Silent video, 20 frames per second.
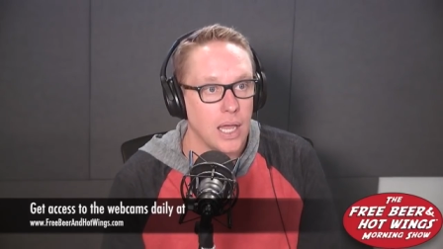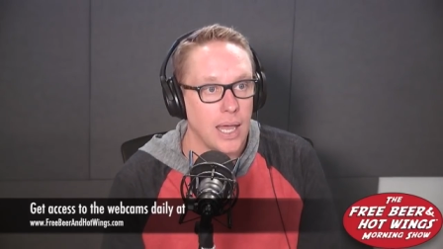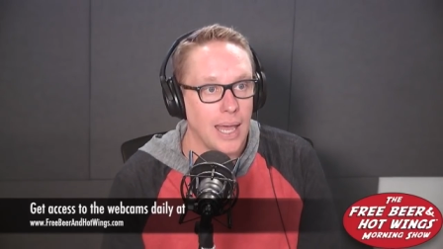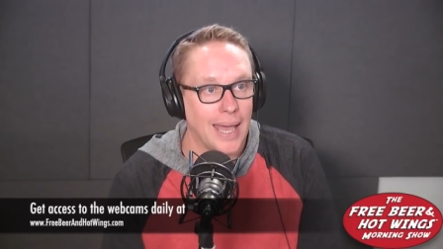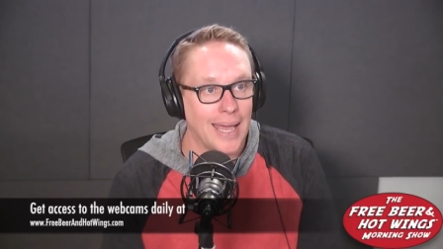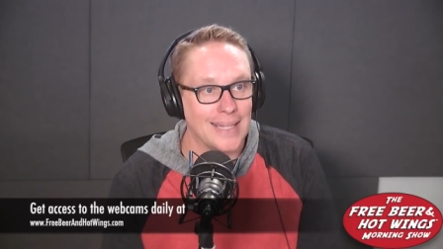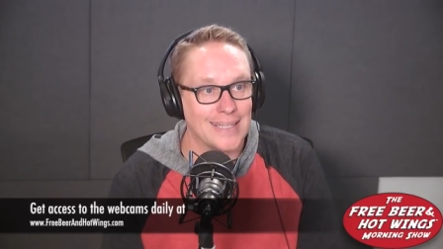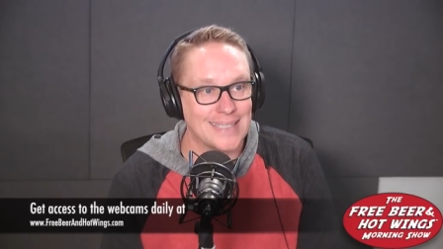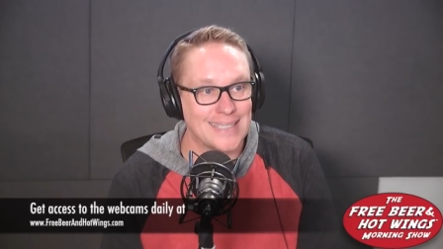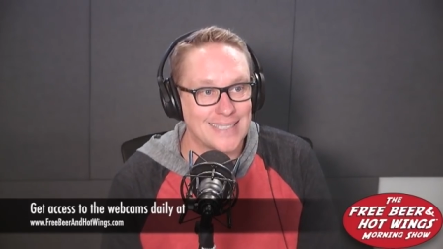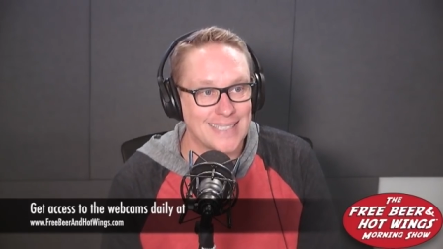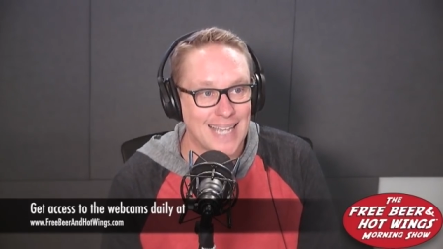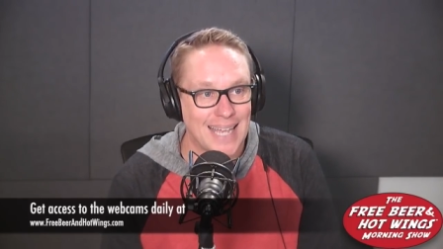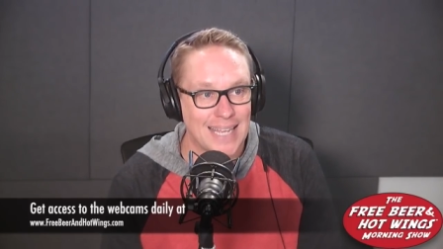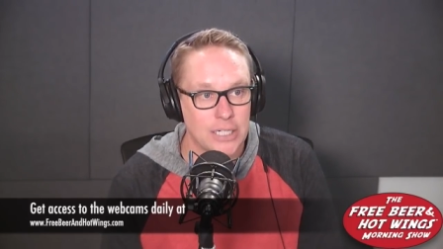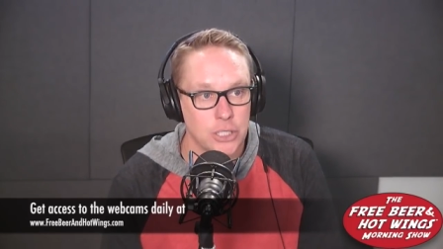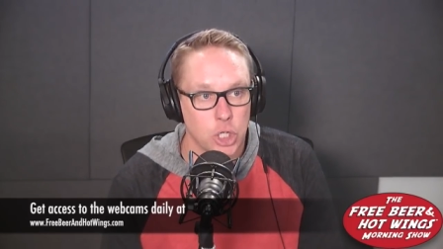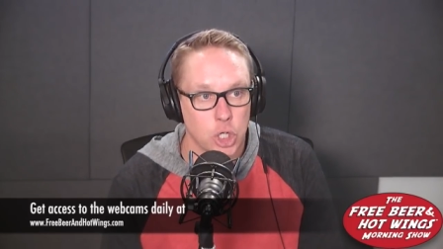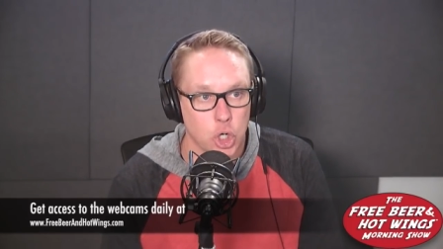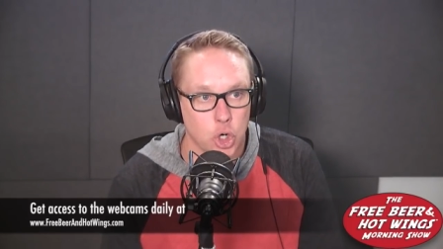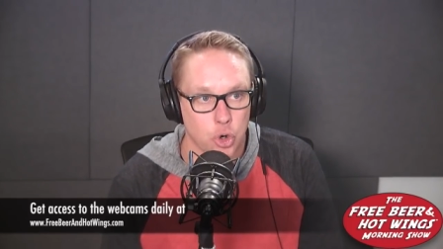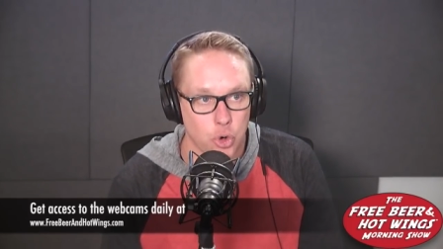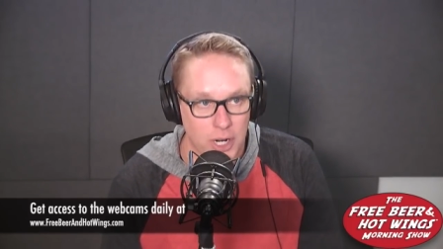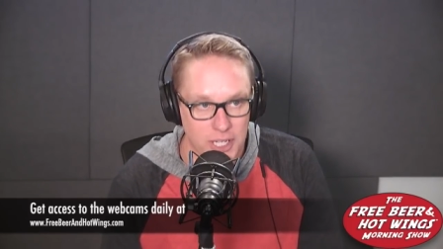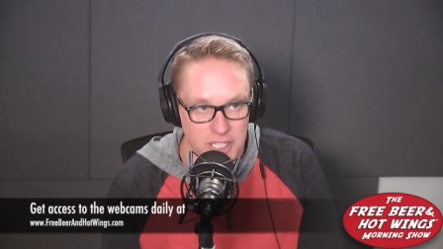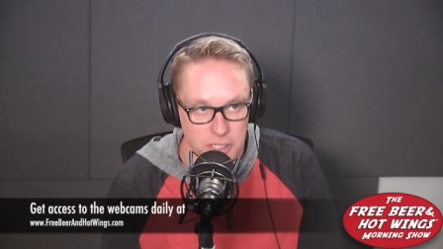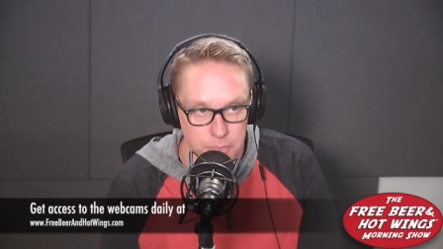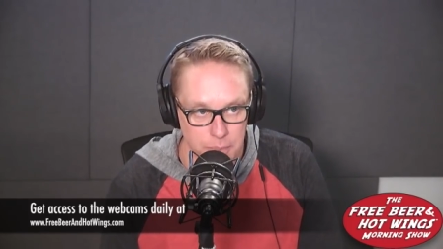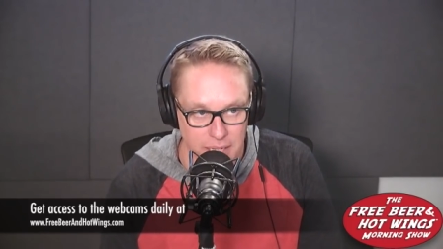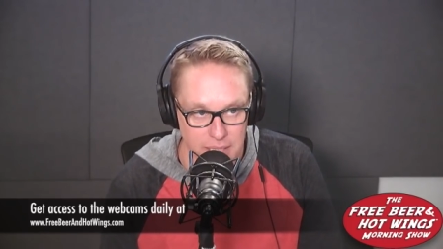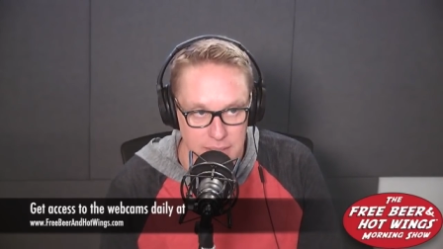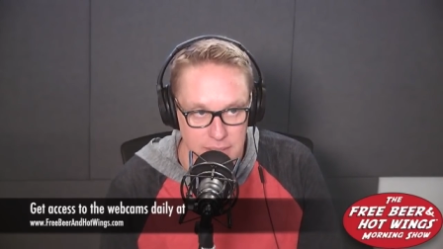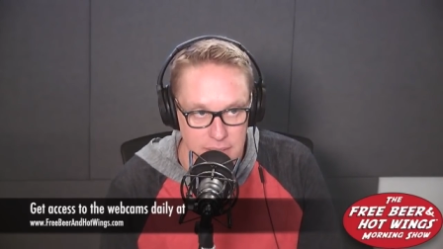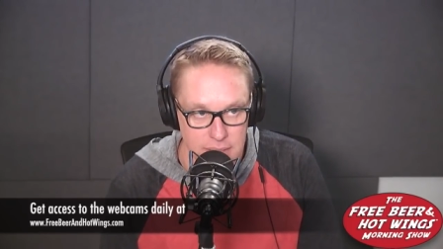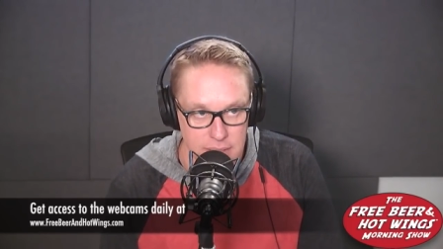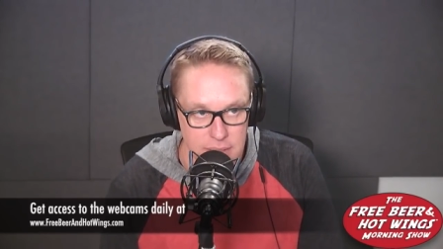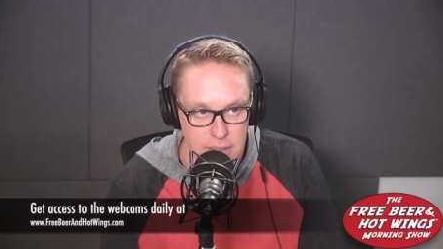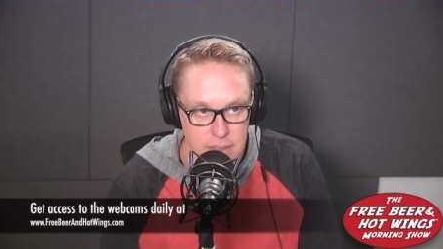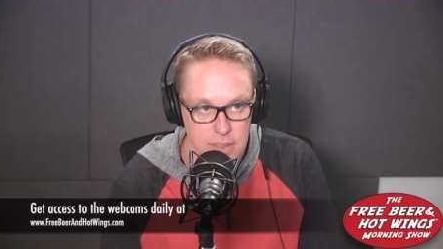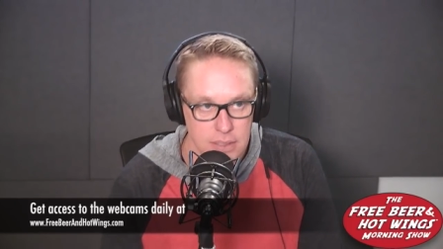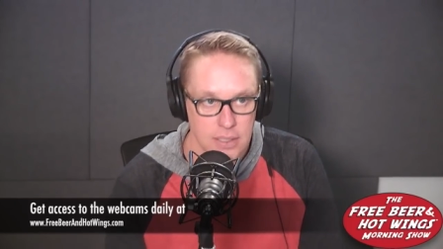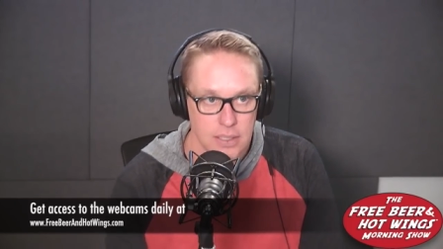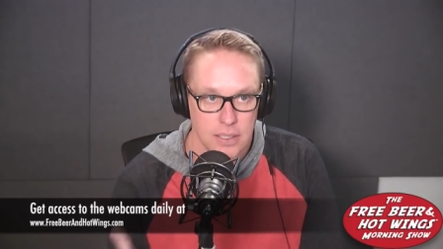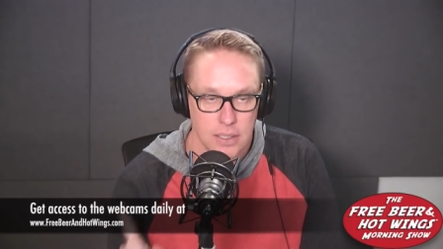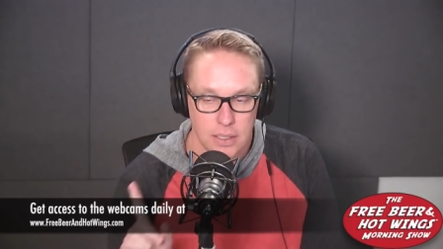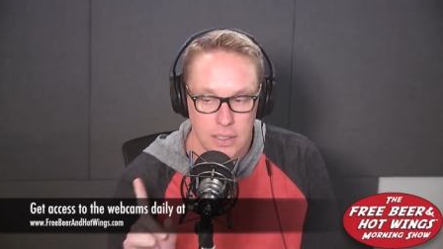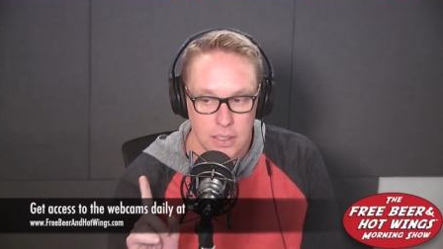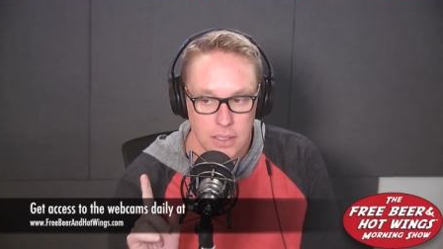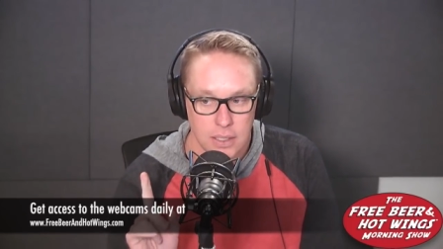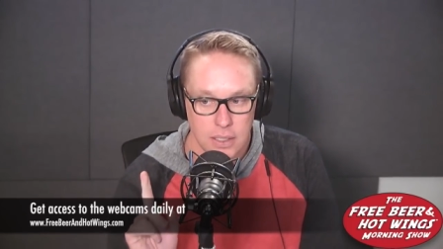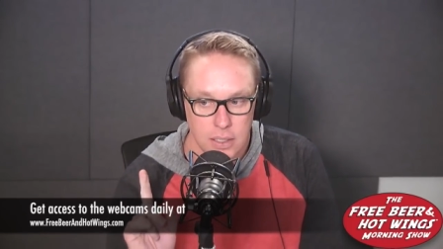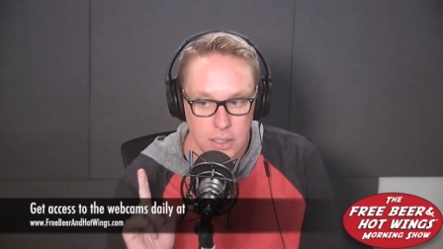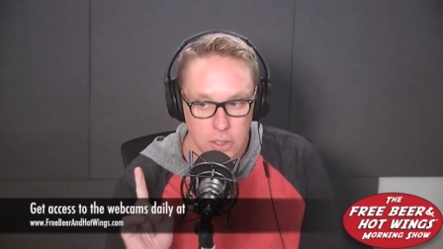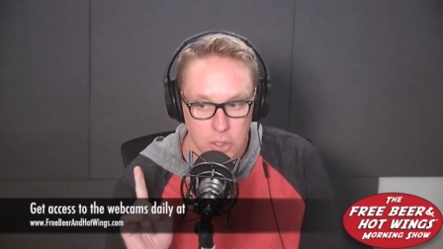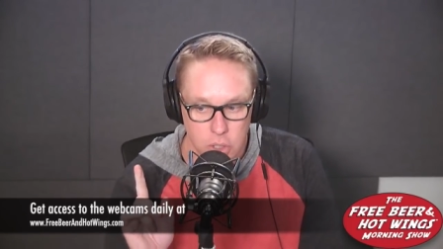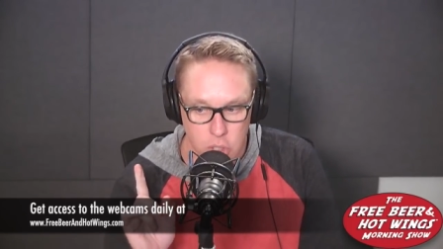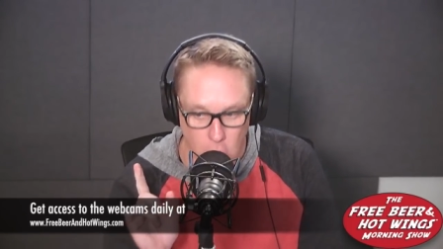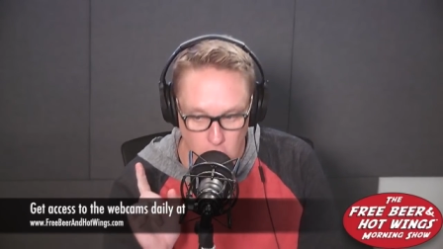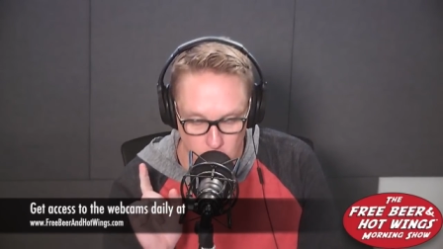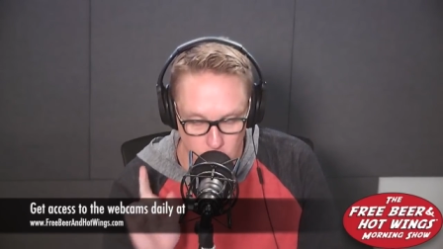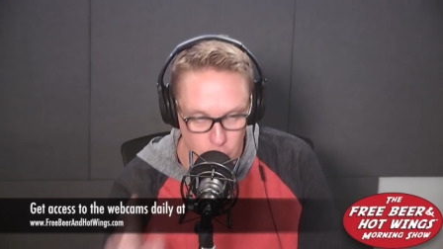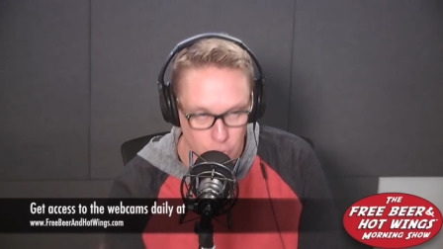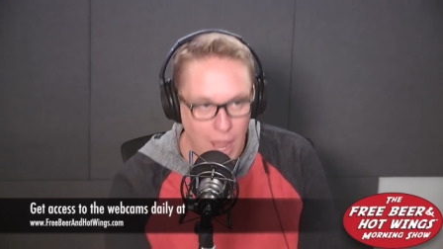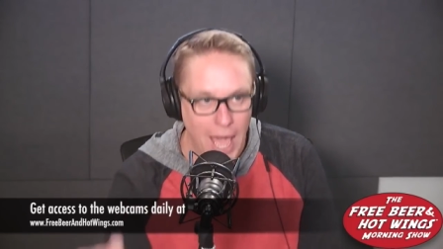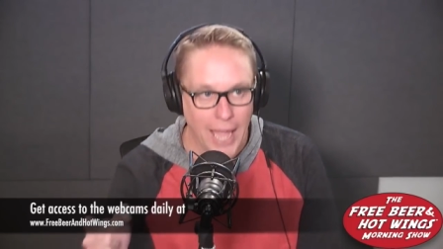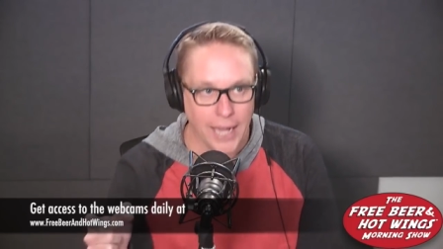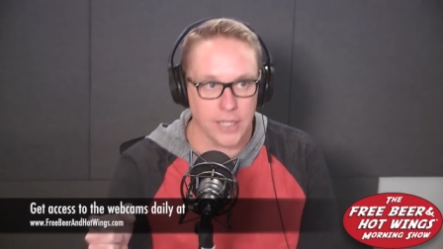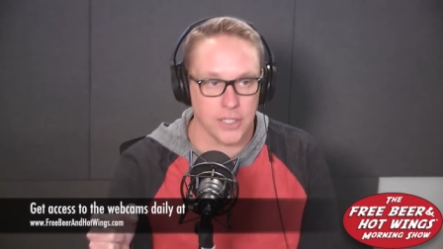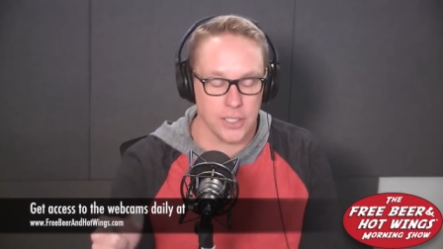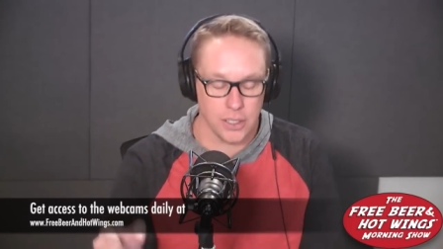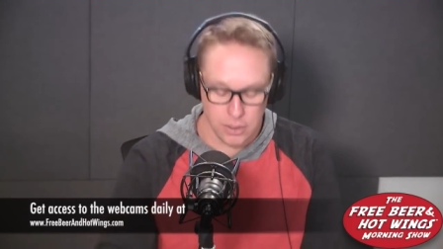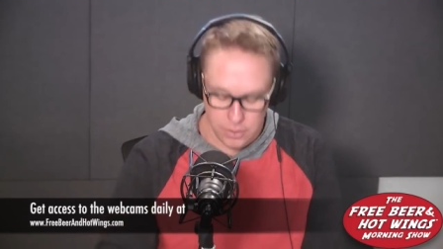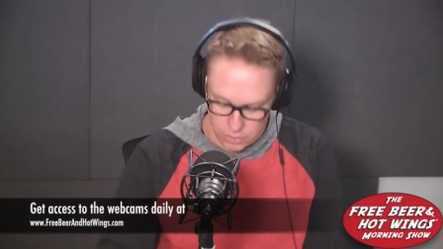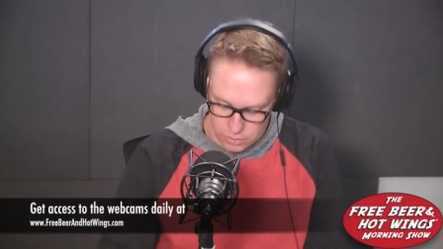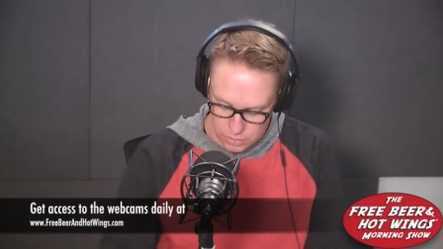and said Christmas. Correct.